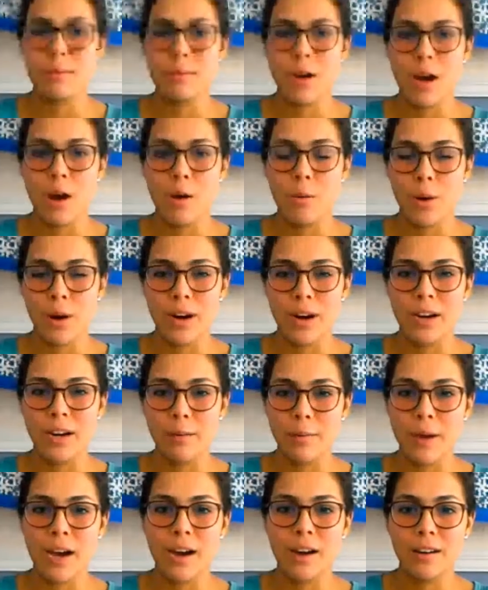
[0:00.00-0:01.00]
not worried
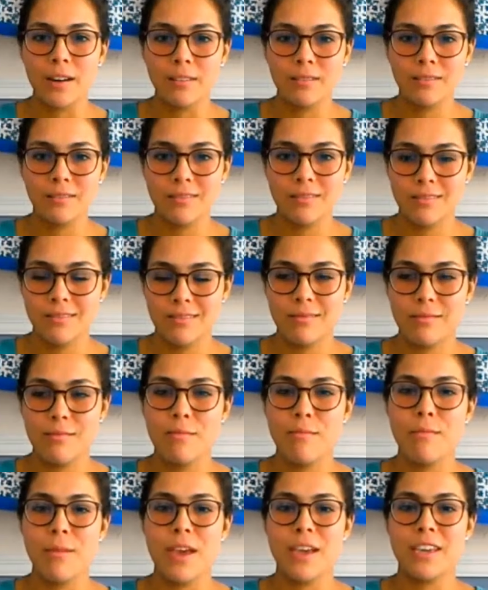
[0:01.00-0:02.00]
about
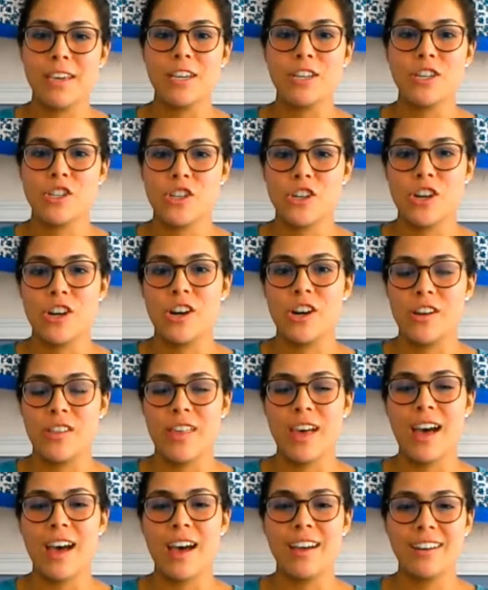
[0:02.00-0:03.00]
making sure
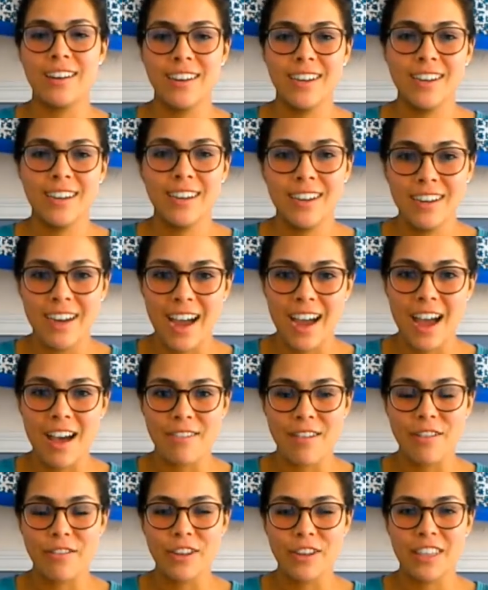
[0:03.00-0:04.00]
that I mm-hmm. have
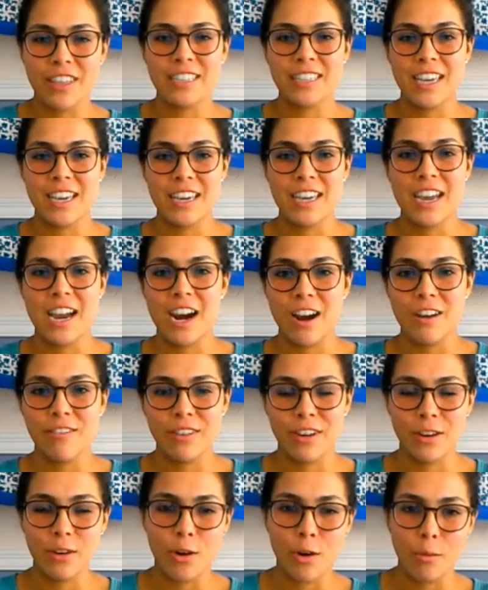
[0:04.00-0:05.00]
everything taken care of
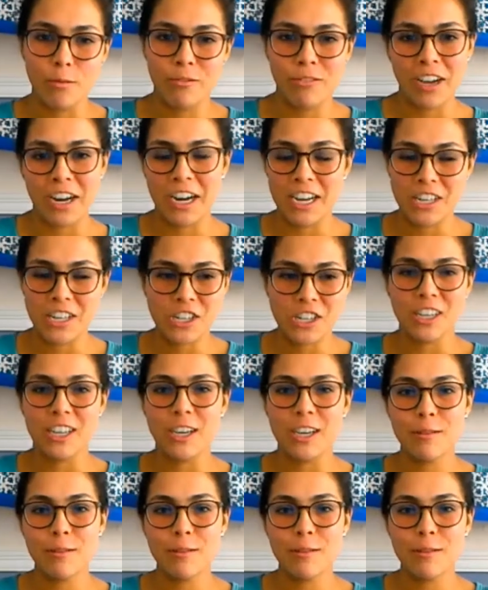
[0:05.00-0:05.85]
at home financially.